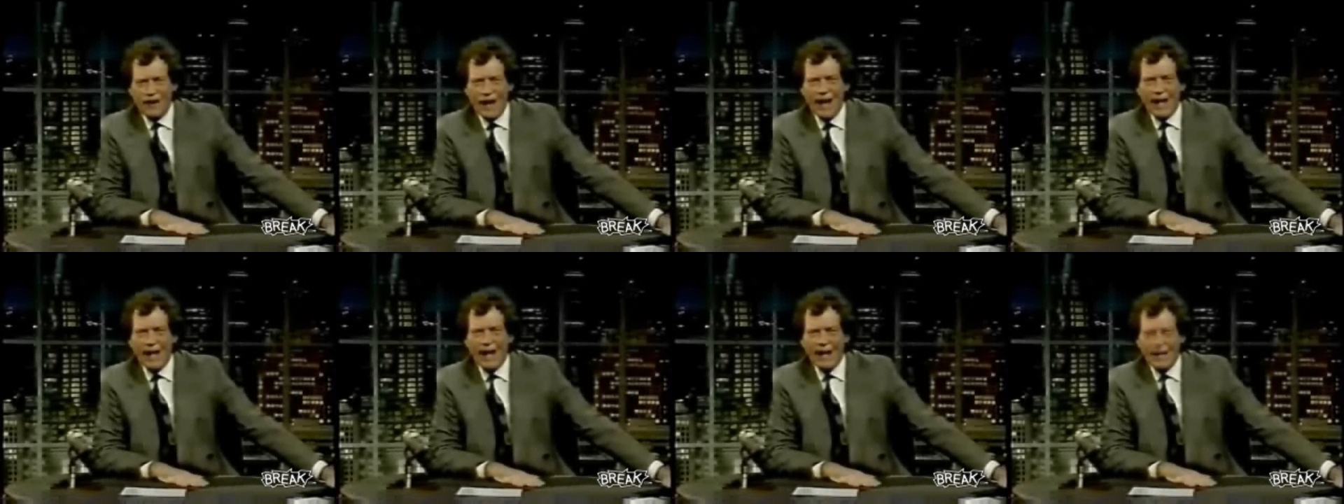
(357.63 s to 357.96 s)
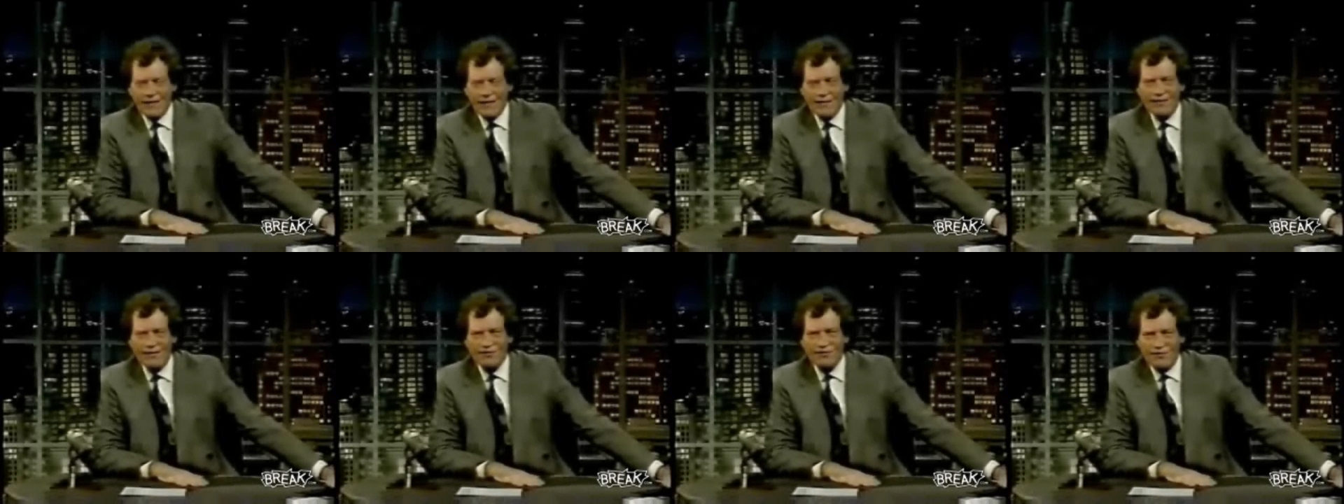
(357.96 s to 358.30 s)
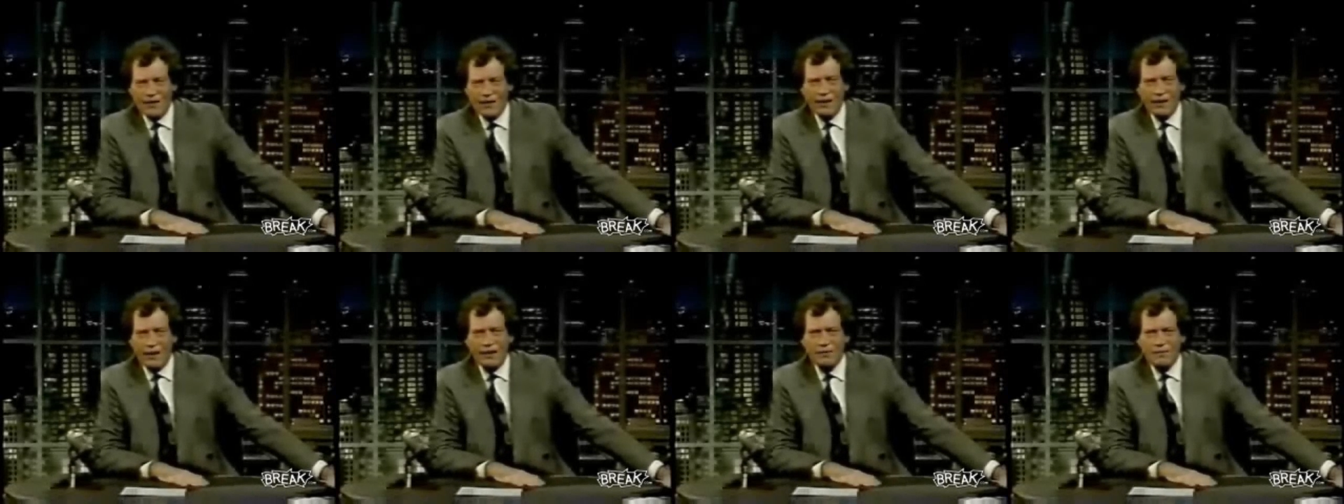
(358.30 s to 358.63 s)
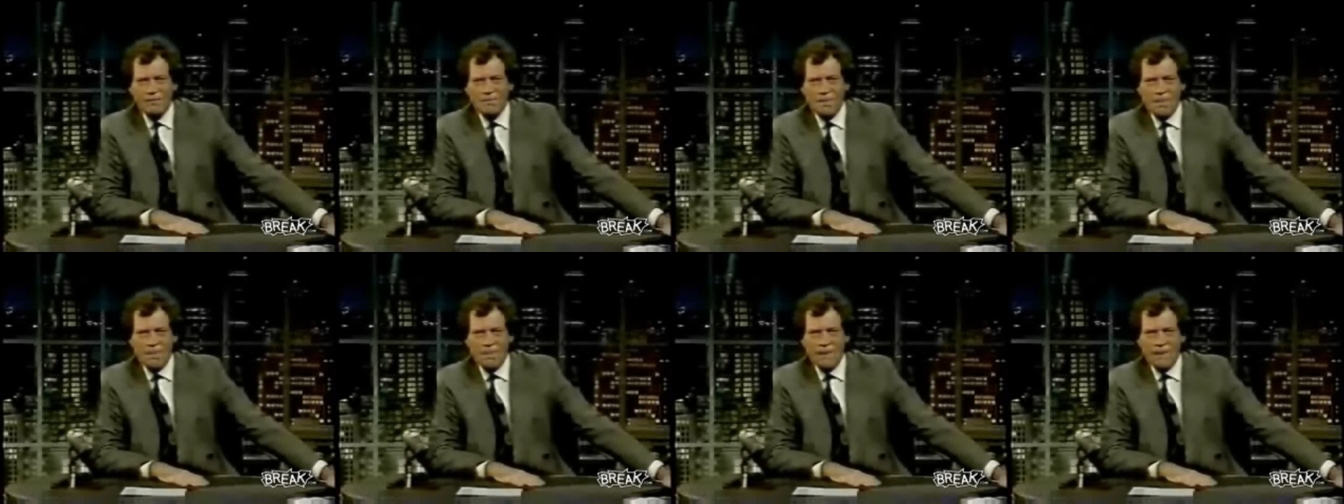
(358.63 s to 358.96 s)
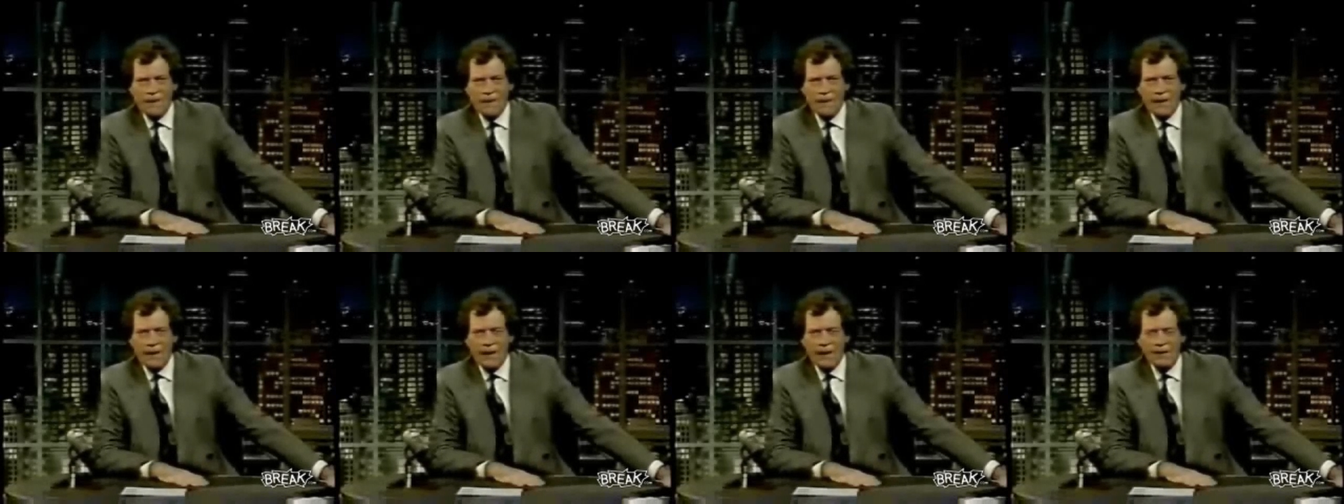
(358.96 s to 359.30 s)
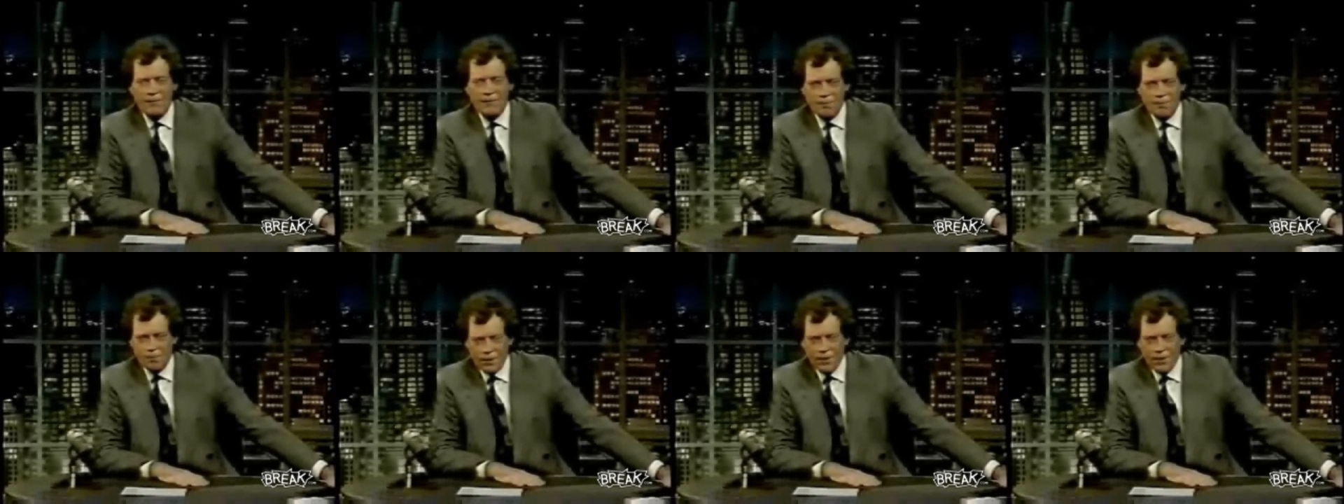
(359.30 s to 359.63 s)
I, I have a feeling, I
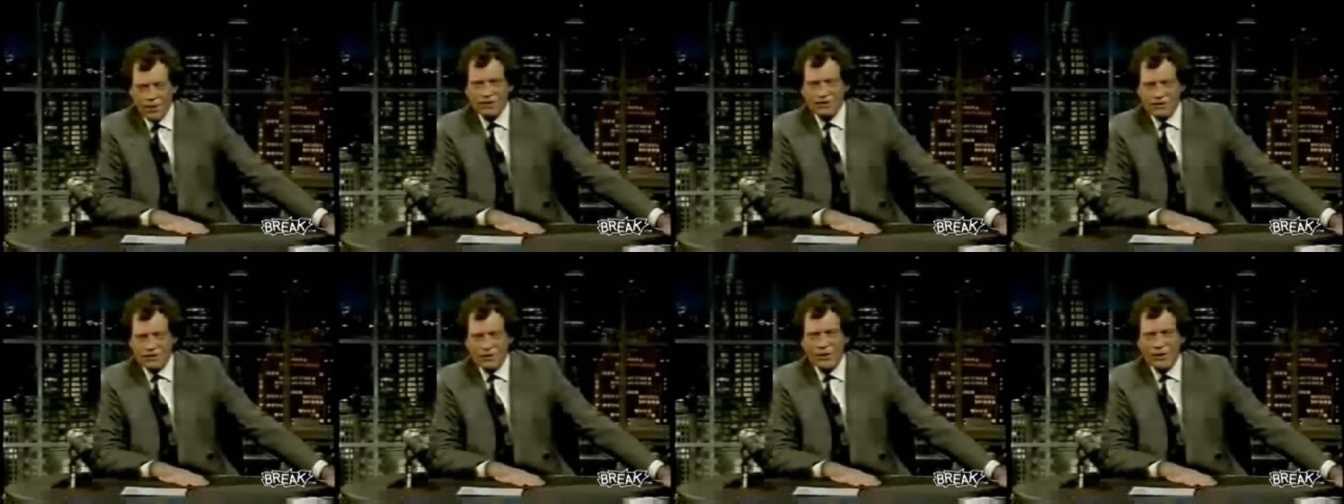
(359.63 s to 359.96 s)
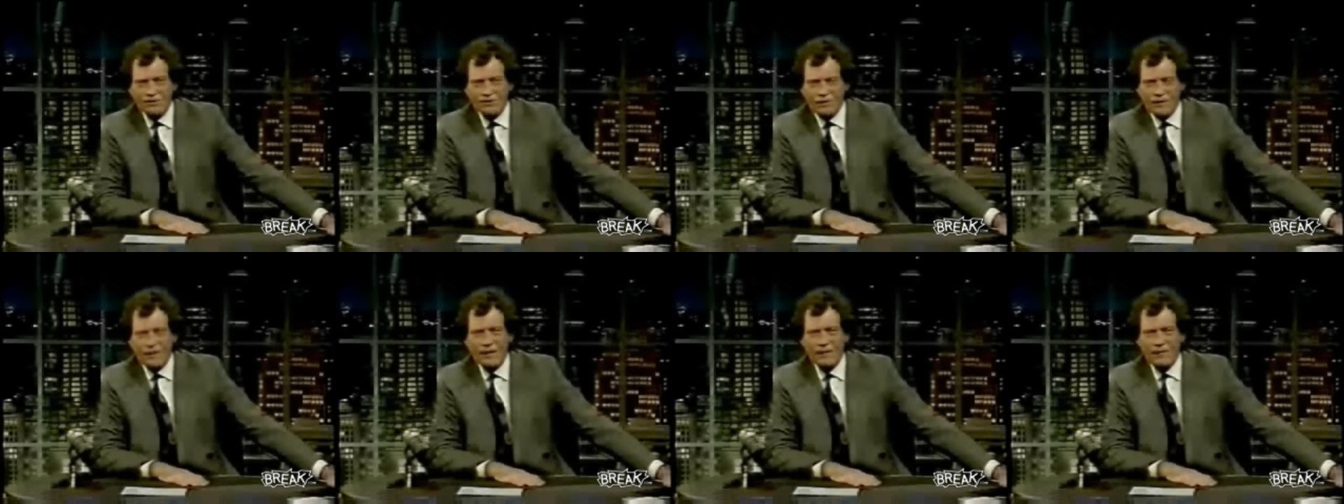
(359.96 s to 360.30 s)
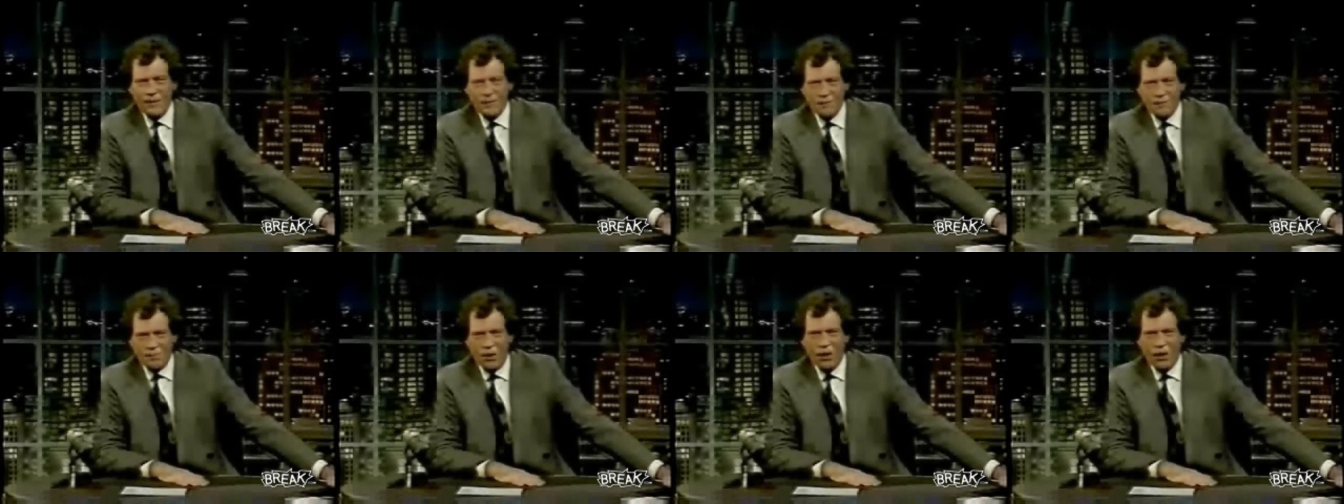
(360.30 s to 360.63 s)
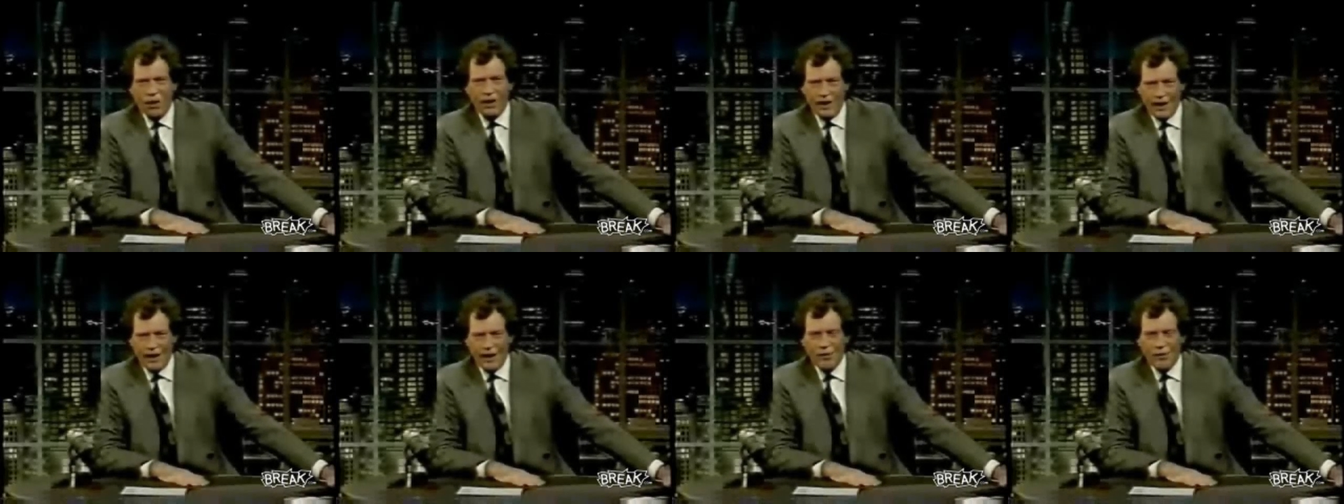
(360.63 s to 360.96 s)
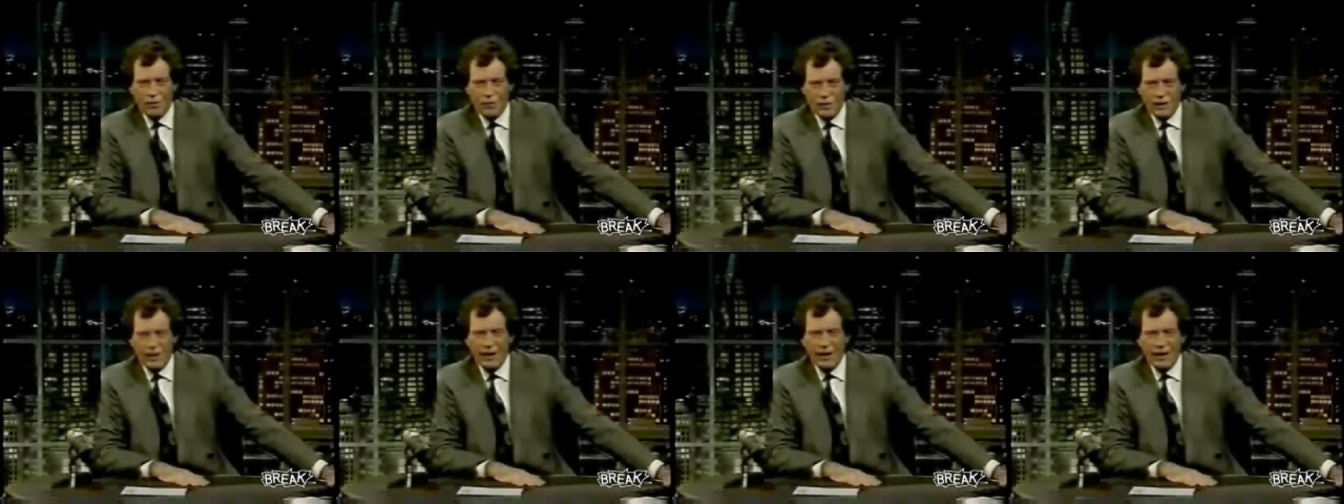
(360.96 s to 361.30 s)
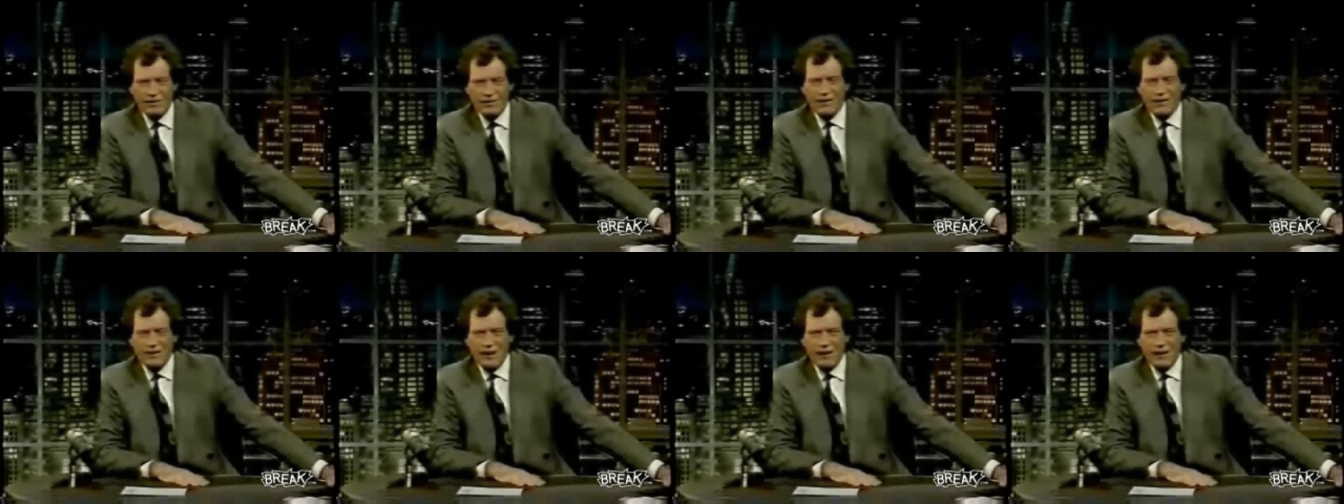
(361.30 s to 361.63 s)
have a pretty strong feeling that Paul and I will
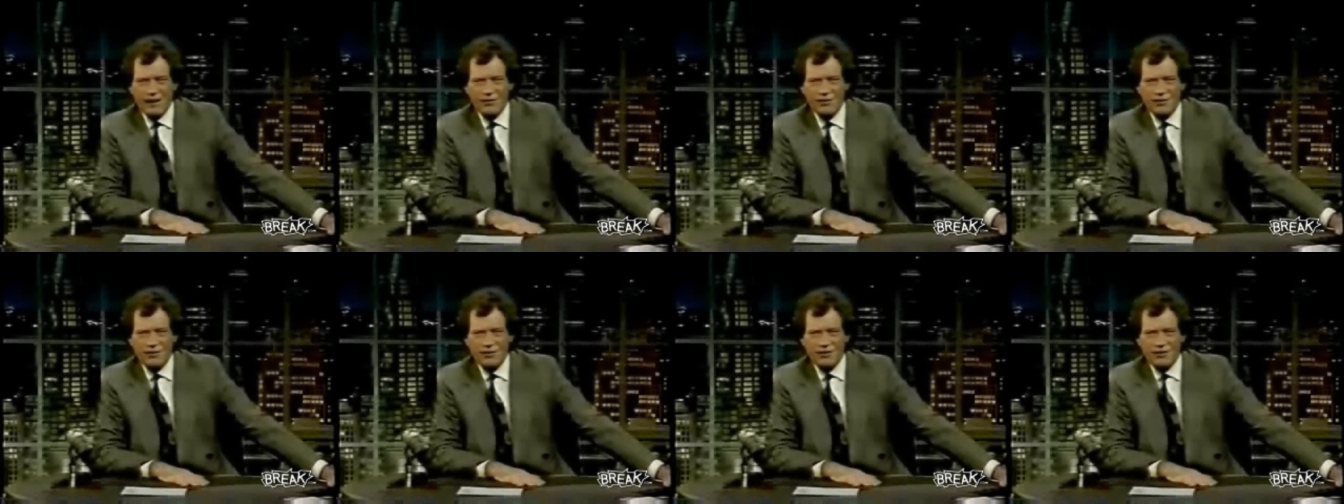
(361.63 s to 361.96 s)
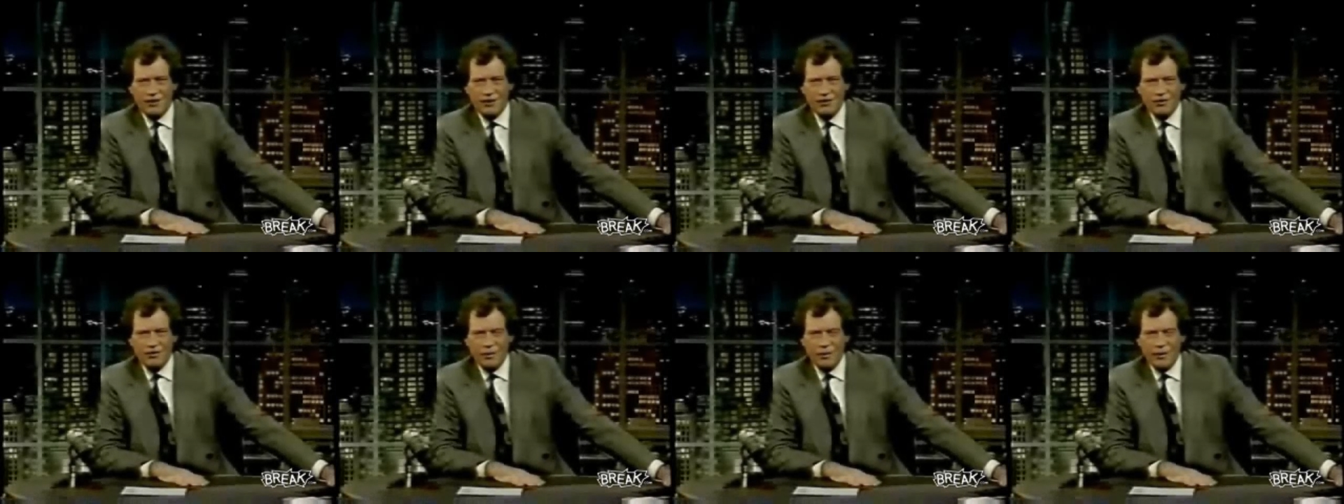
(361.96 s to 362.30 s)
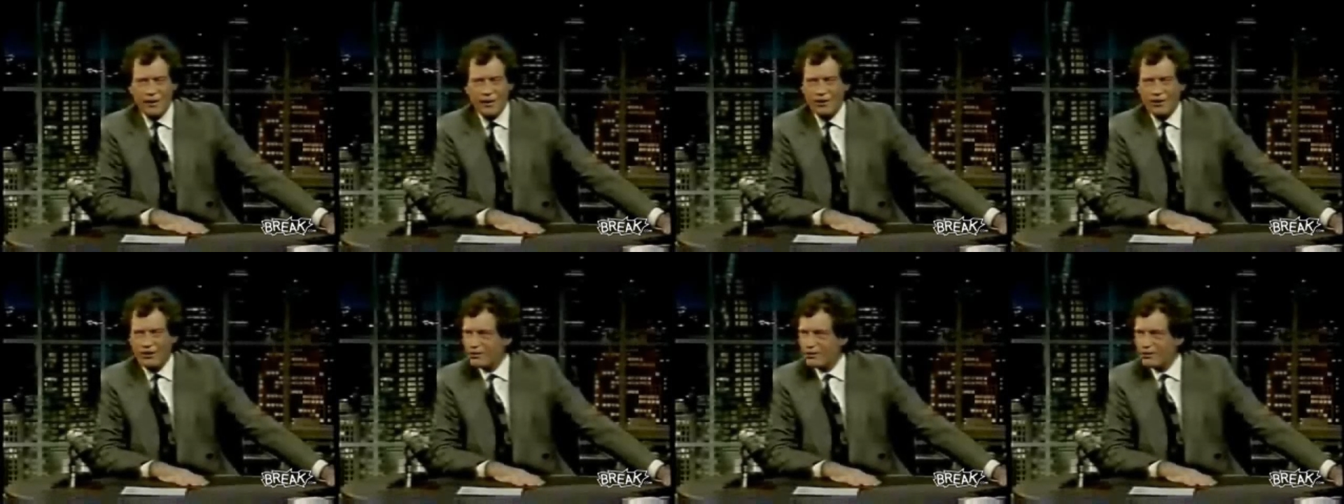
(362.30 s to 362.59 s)
have a television show 20